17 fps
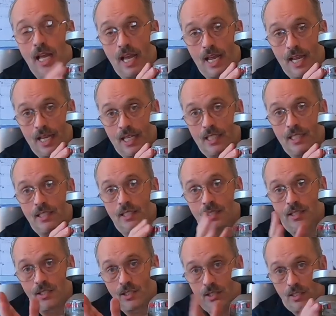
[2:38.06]

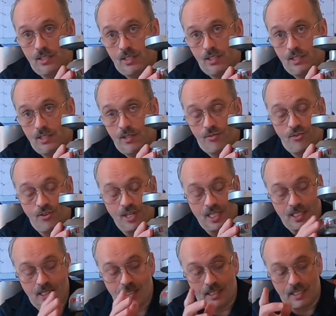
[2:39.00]
and the
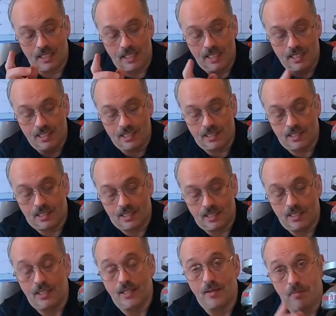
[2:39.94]
difference is
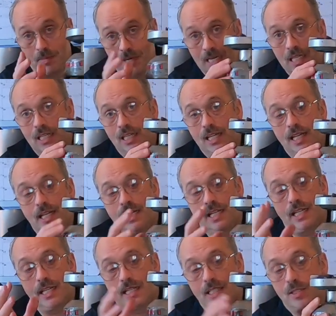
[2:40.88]

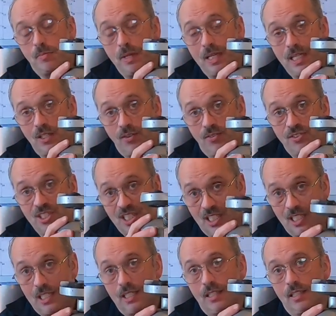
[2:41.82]
mainly it's made of
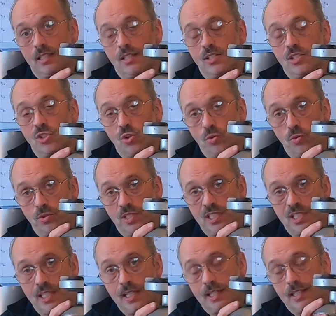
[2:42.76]
steel. So
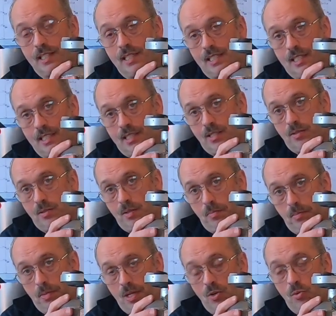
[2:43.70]
steel it's
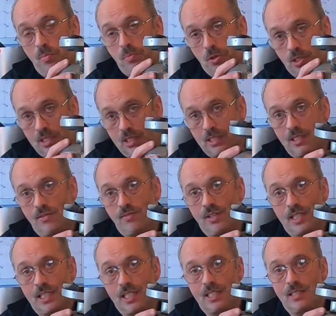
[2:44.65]
better protective
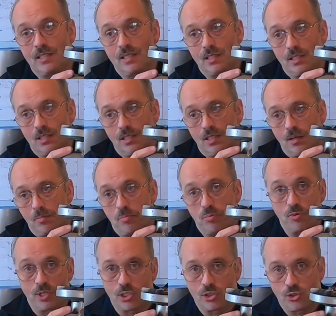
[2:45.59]
against
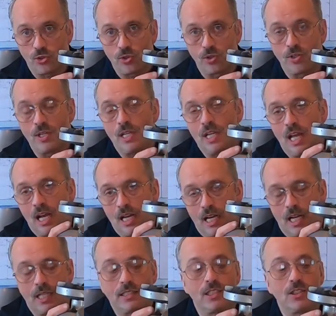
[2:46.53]
pressure,
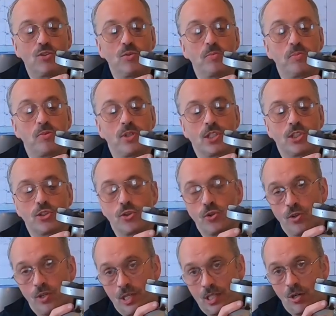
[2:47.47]
altitude
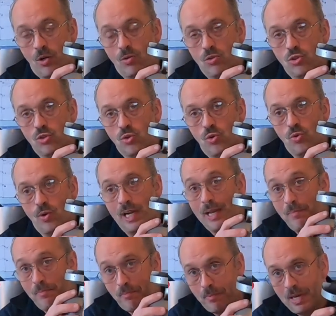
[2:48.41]
pressure, and also
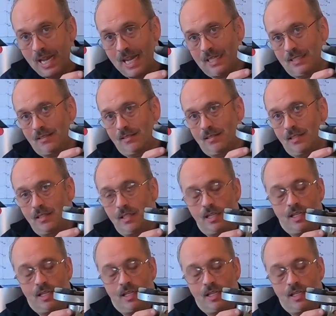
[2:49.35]
impact.